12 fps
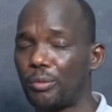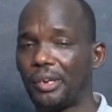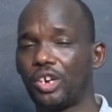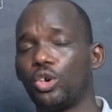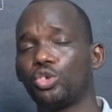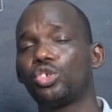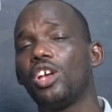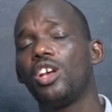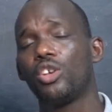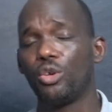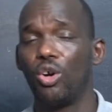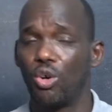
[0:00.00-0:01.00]
because
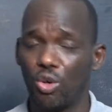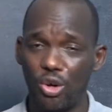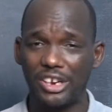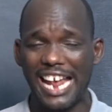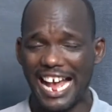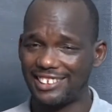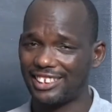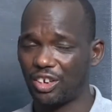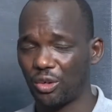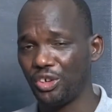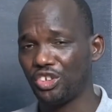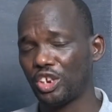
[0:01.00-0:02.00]
God has
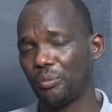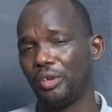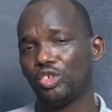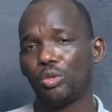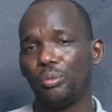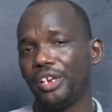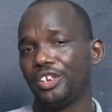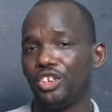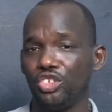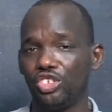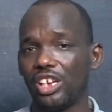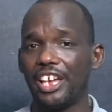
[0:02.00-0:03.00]
anointed me to be a
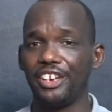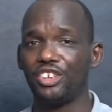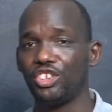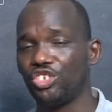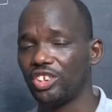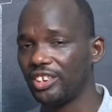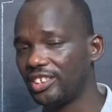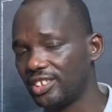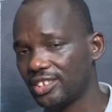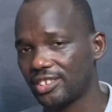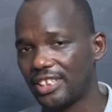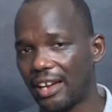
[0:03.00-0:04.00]
teacher and teaching this
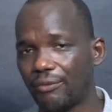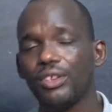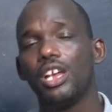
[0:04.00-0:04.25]
stuff.